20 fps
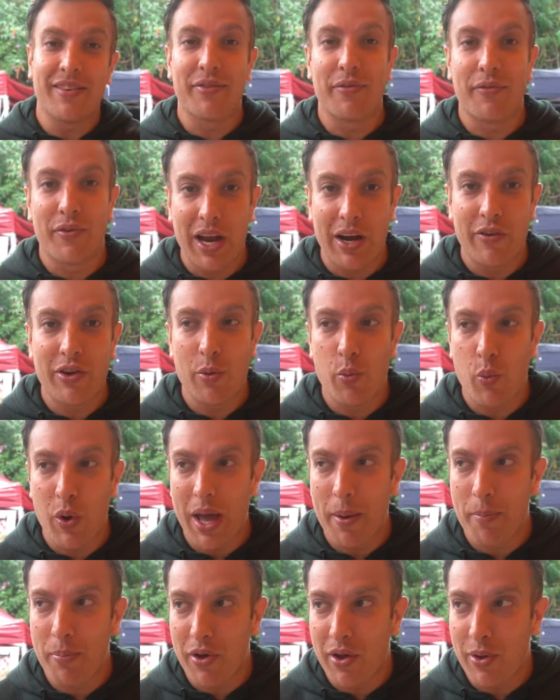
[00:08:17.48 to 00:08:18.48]
it's very
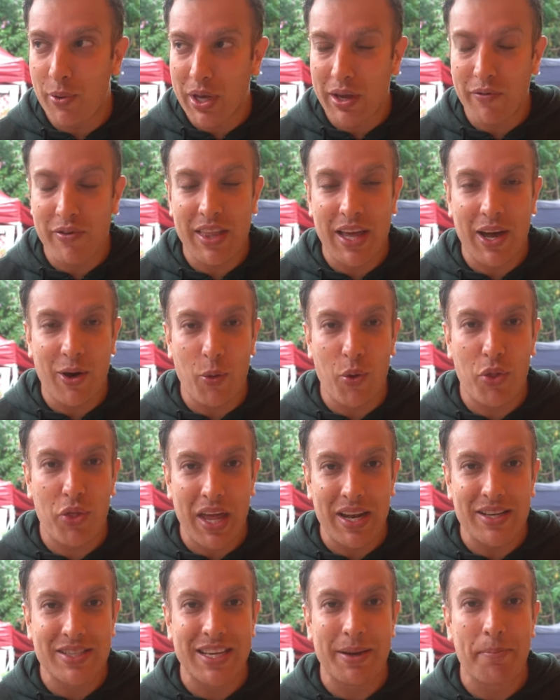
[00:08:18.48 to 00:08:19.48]
wet, but it'll give you that
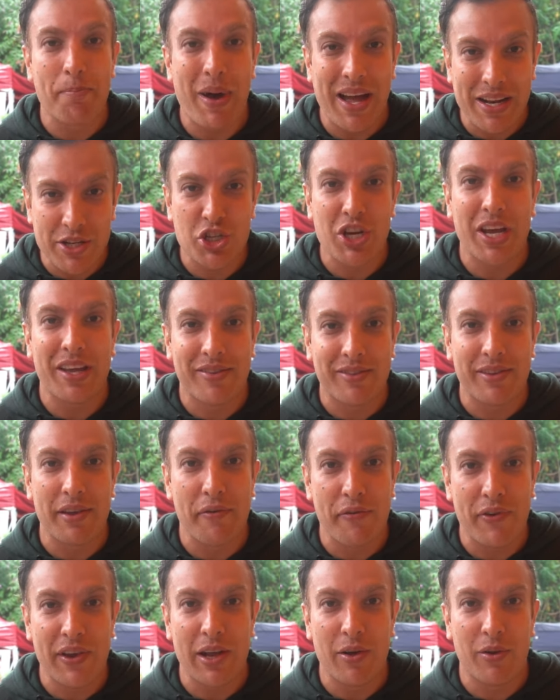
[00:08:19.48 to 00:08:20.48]
authentic
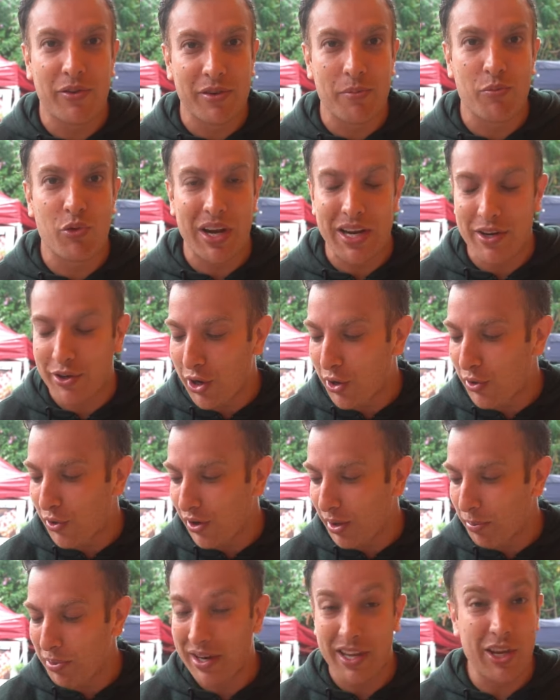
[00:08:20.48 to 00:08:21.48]
Manchester feel. Some rain going
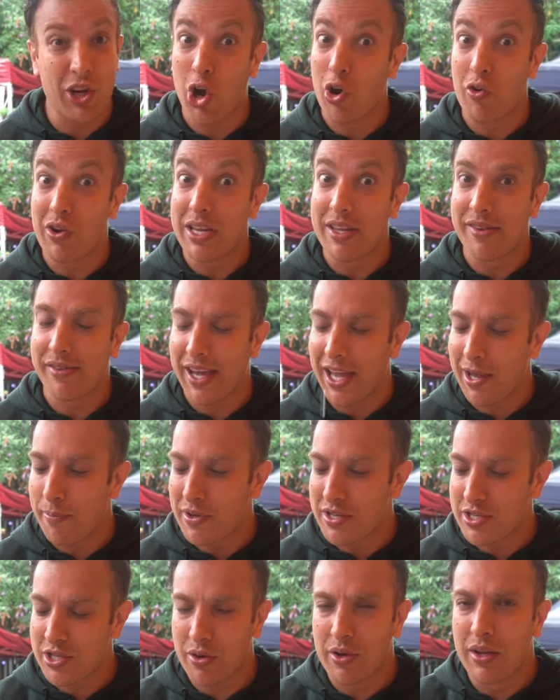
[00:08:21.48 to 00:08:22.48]
on up in there, you can't really
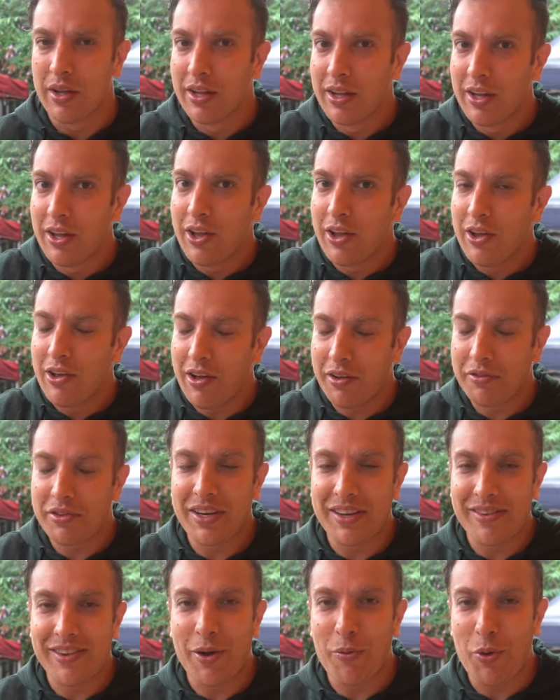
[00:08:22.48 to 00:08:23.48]
escape it. So I
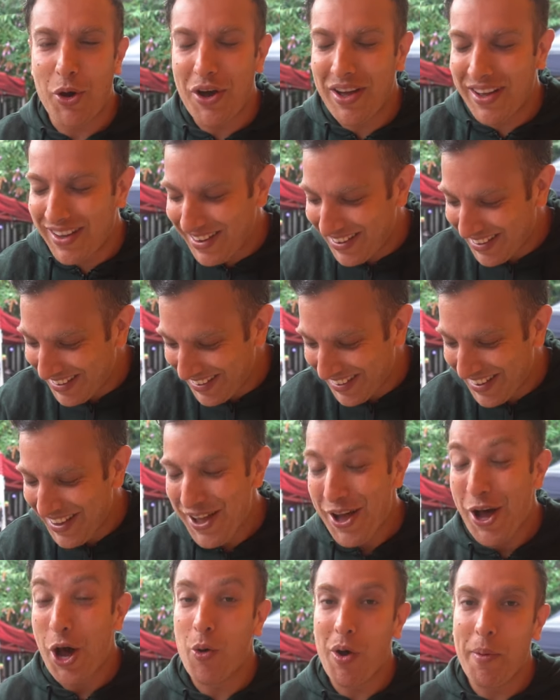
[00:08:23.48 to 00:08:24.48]
was gonna say,
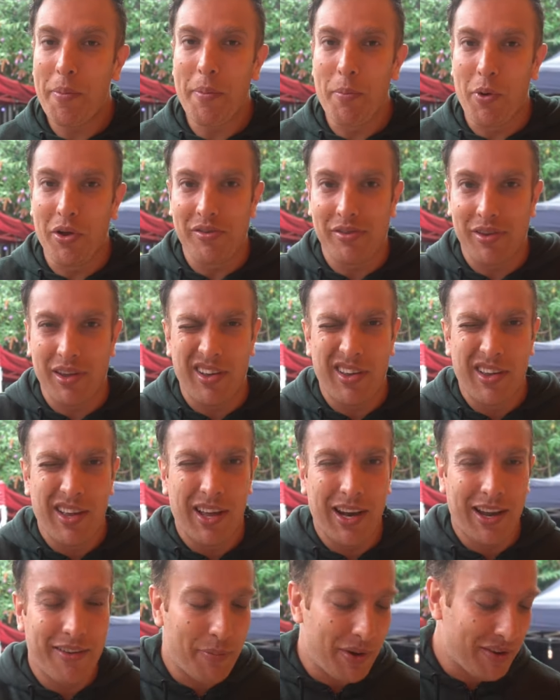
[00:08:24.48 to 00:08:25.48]
I won't be a monster.
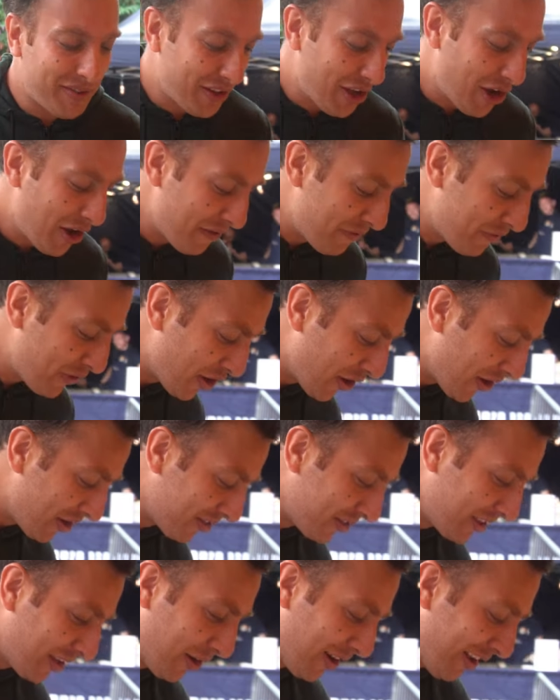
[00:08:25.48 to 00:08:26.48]
I'll have my starter
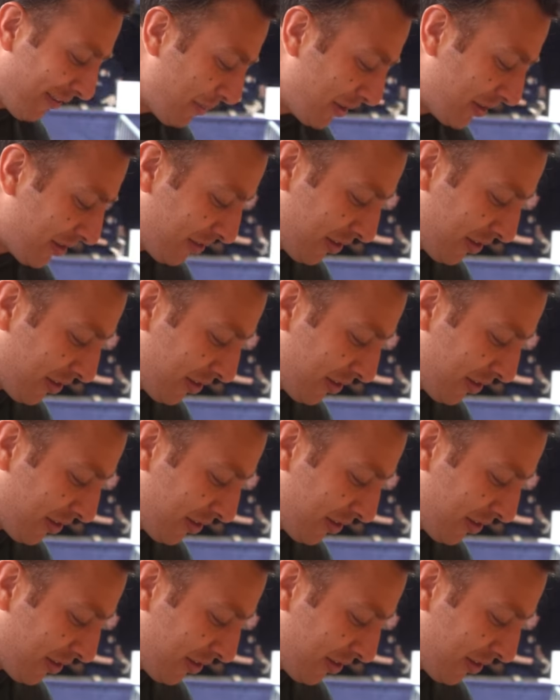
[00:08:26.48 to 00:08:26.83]
first, then I'll have my